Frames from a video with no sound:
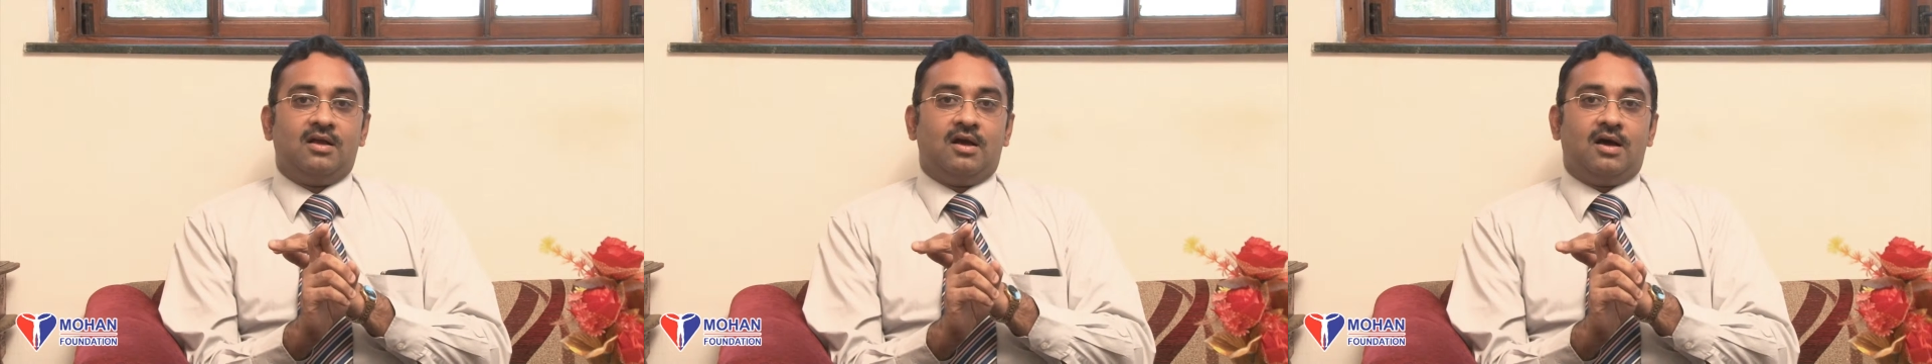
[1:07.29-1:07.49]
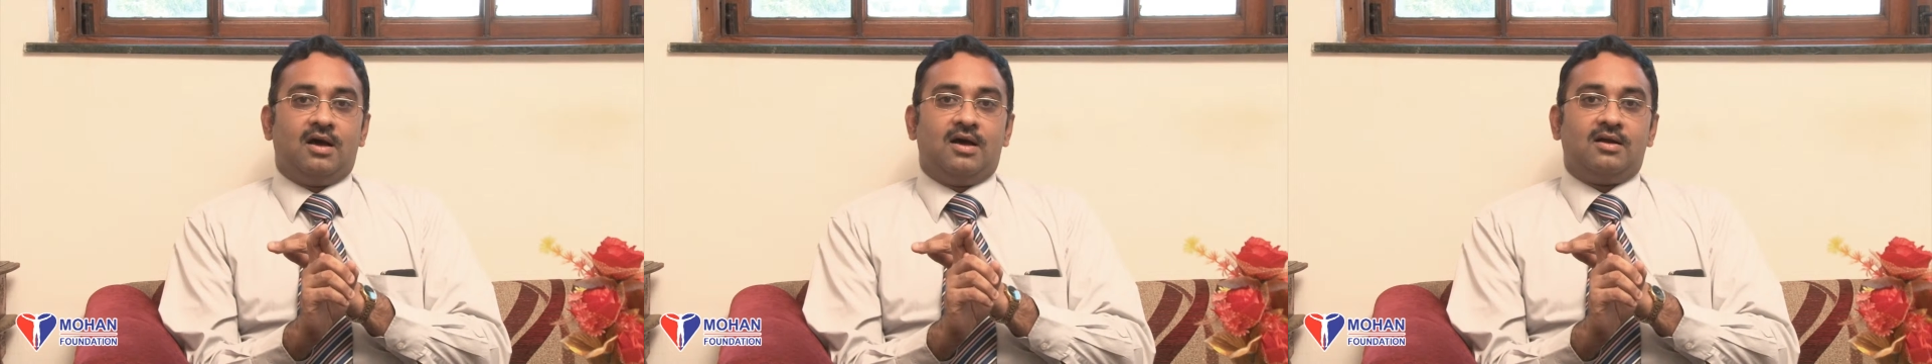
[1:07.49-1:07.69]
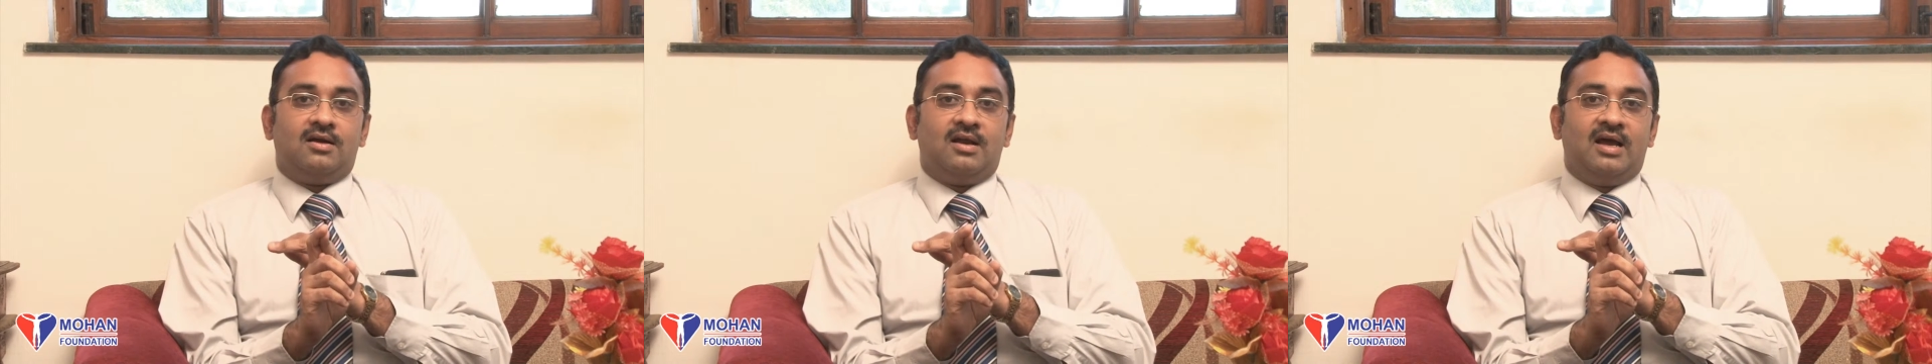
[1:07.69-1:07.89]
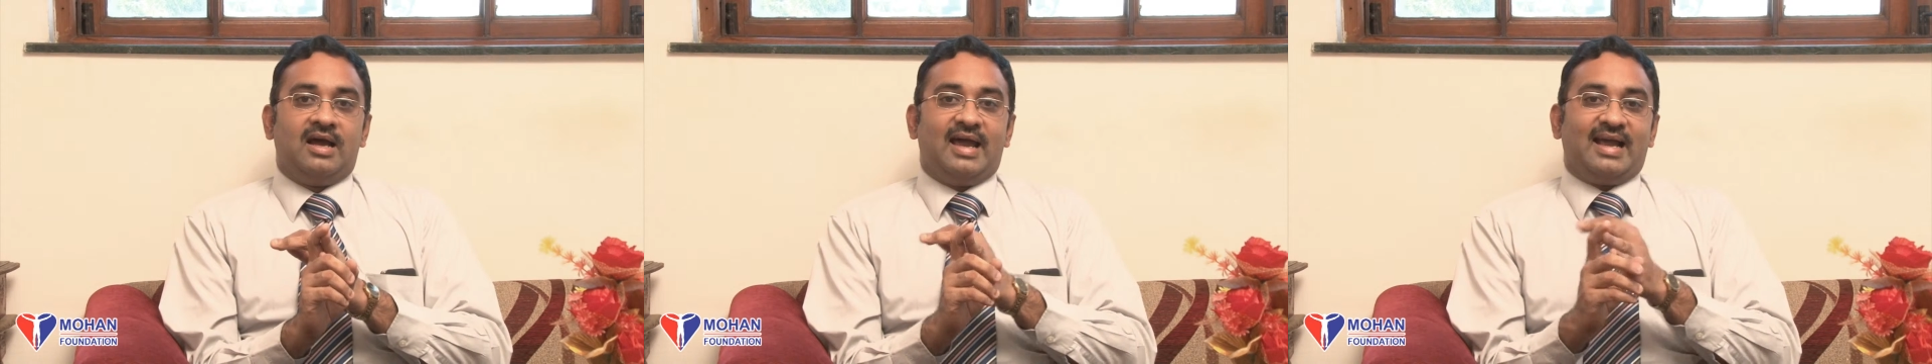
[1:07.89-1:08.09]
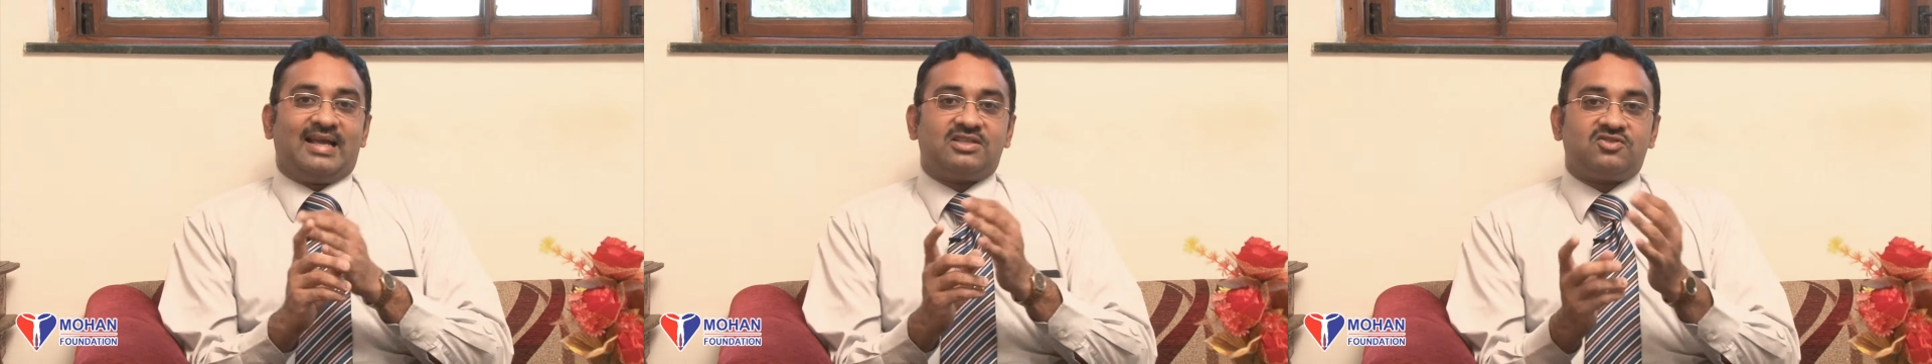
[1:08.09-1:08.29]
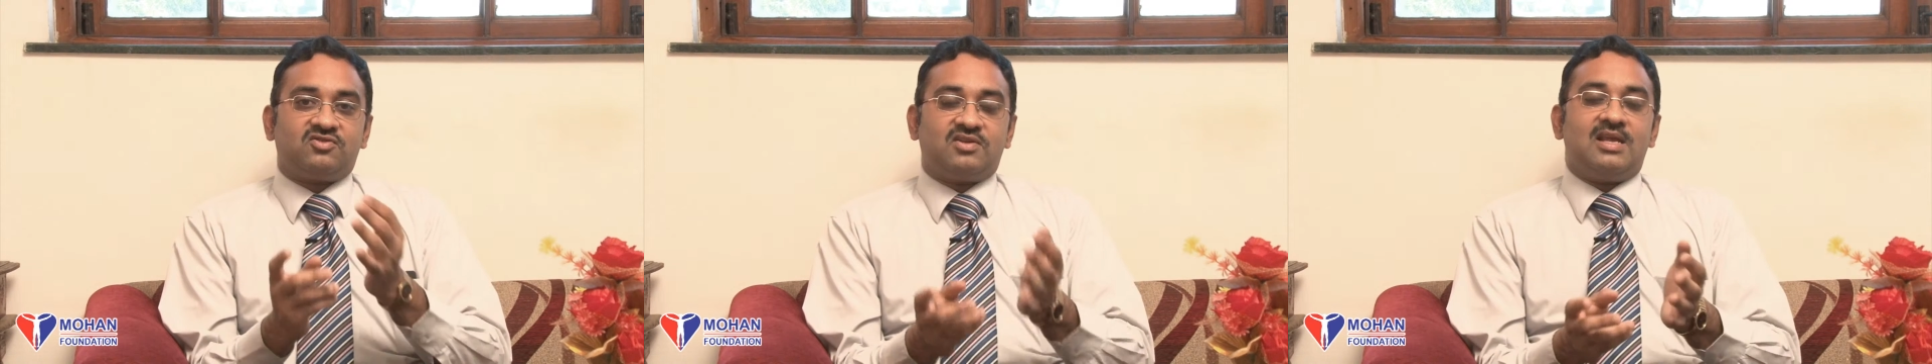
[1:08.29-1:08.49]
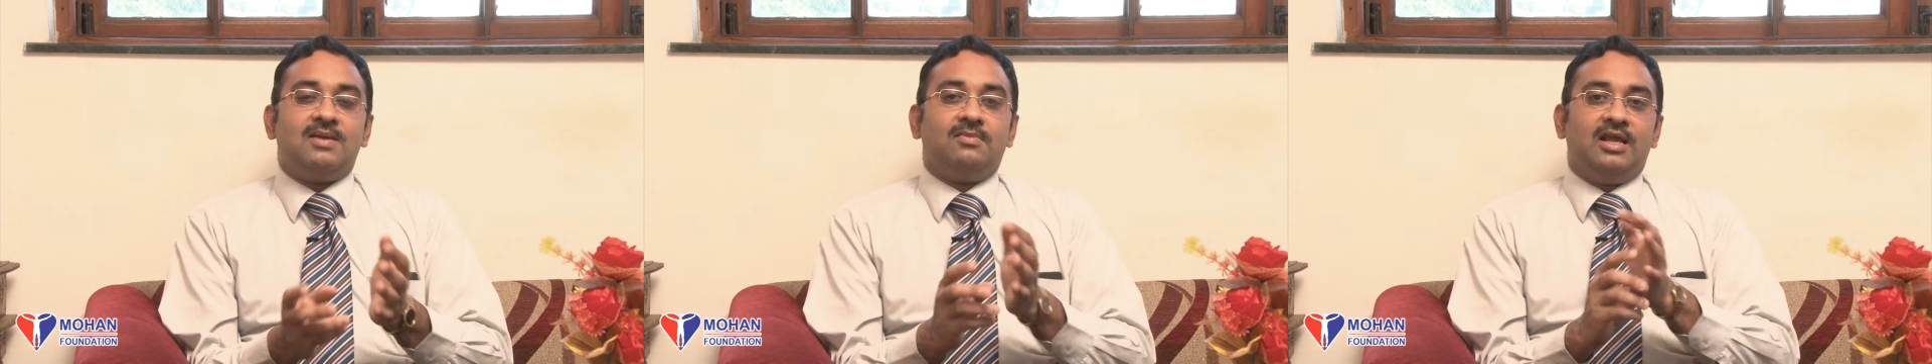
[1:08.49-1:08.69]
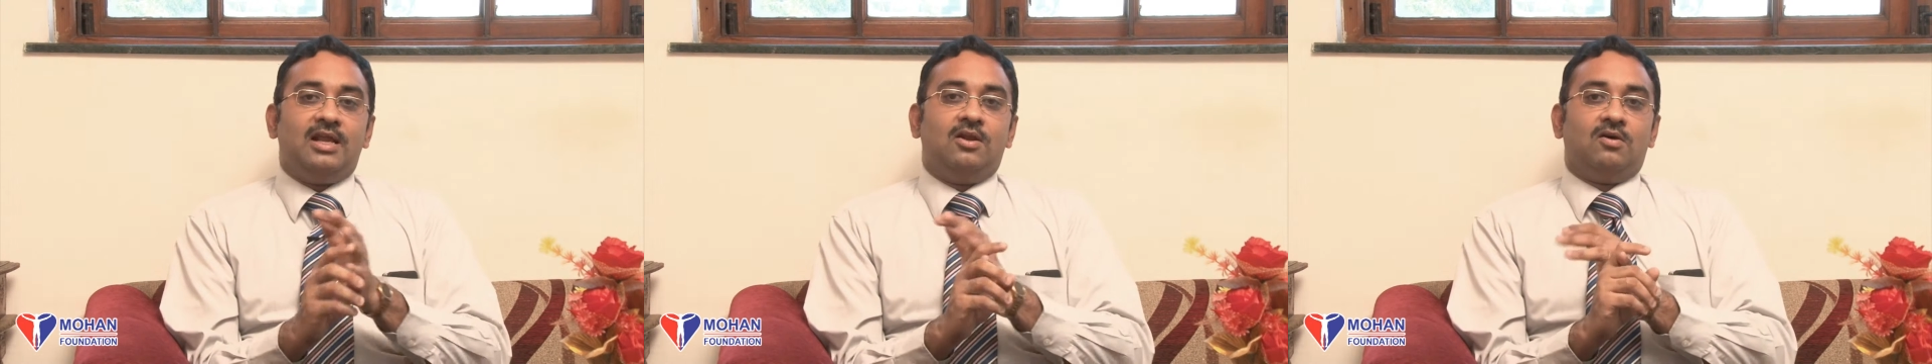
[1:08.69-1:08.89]
are
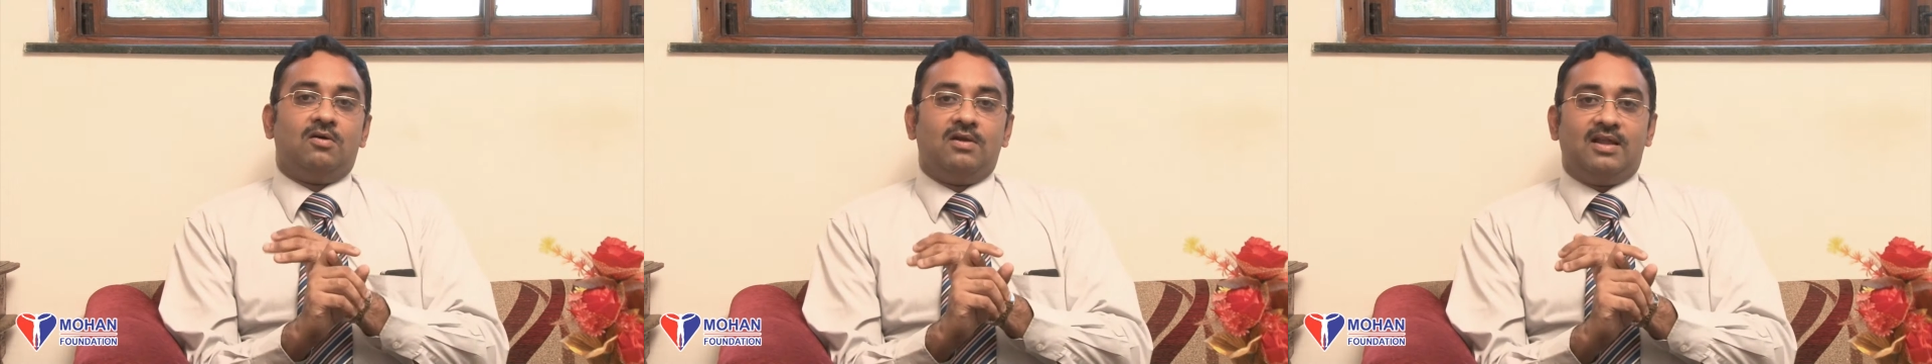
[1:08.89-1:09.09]
extremely low